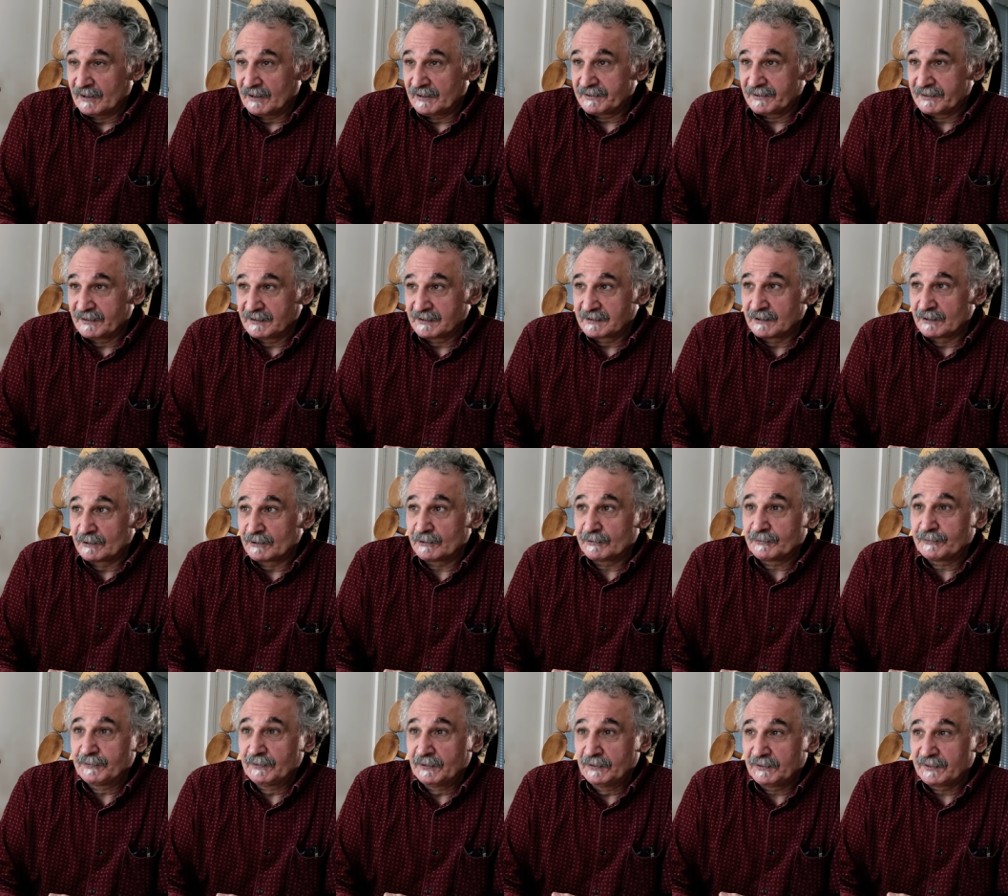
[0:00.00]
I think there are a
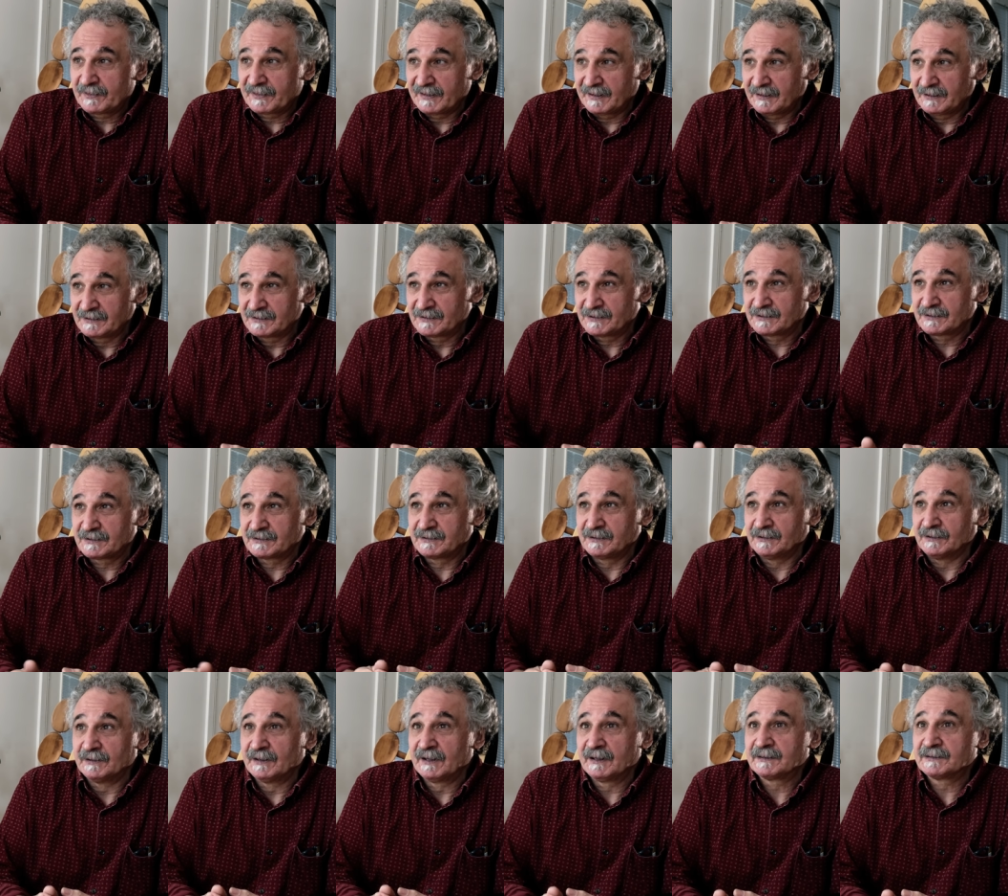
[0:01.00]
few things
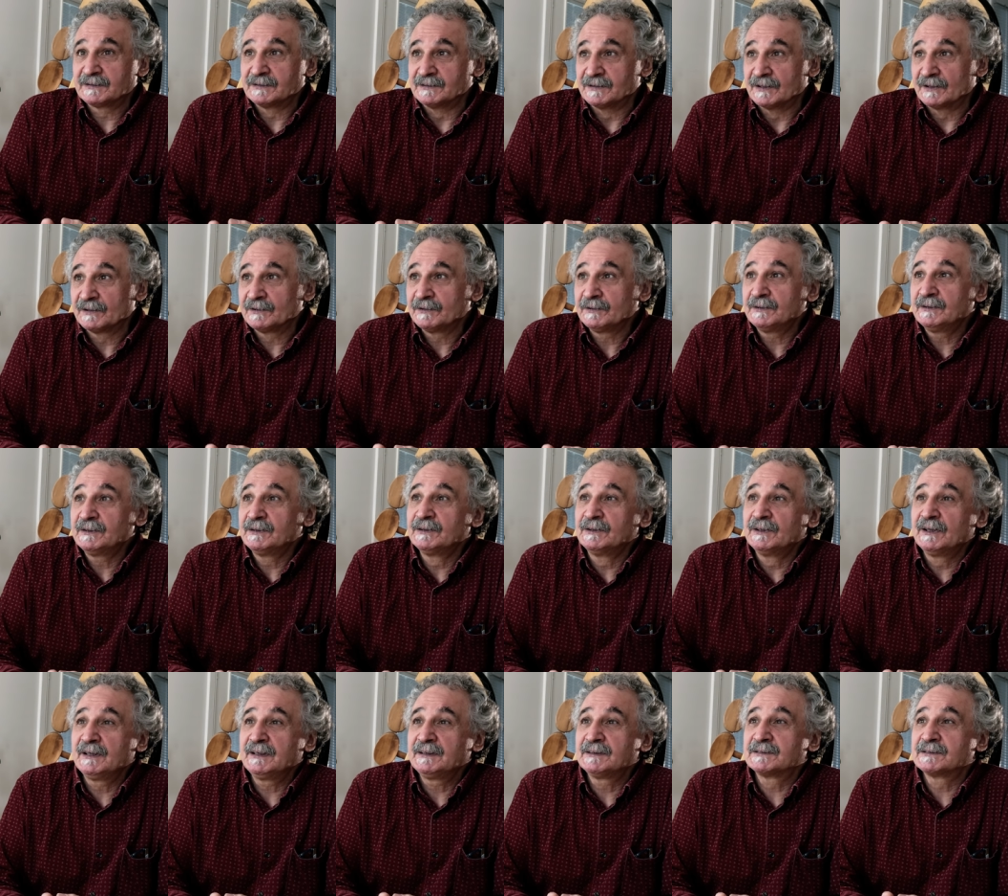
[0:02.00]
you need to do. You
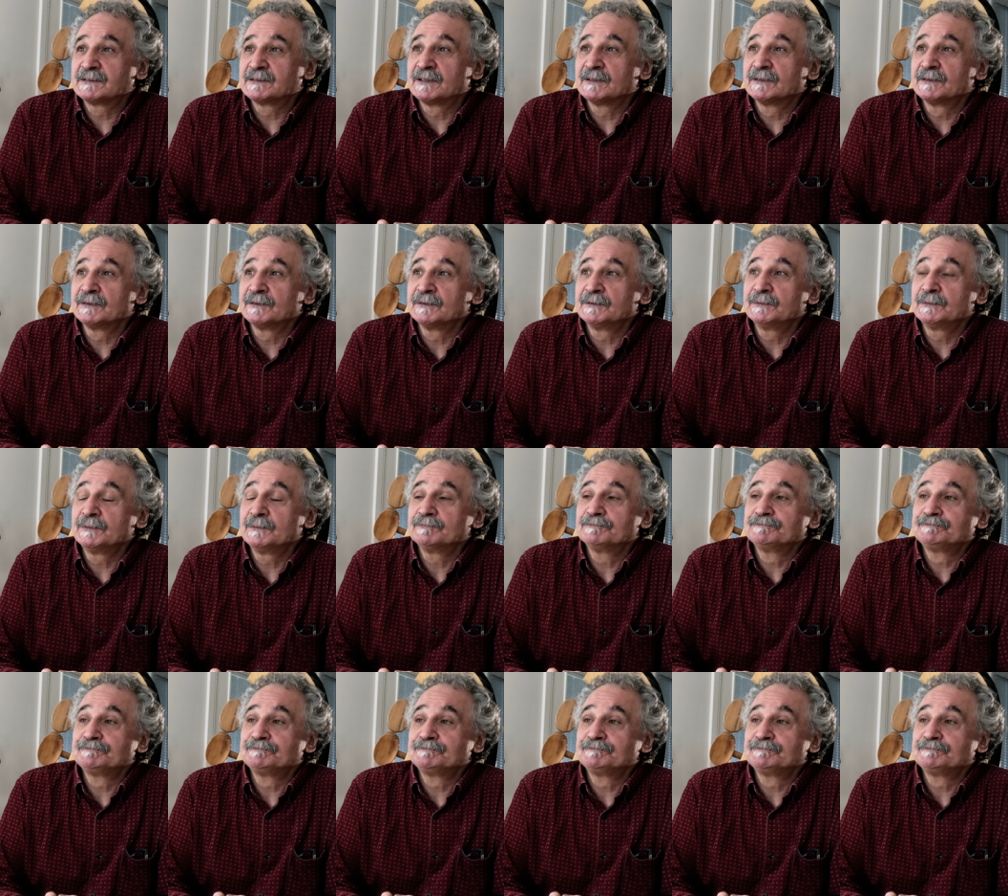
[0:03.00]
need to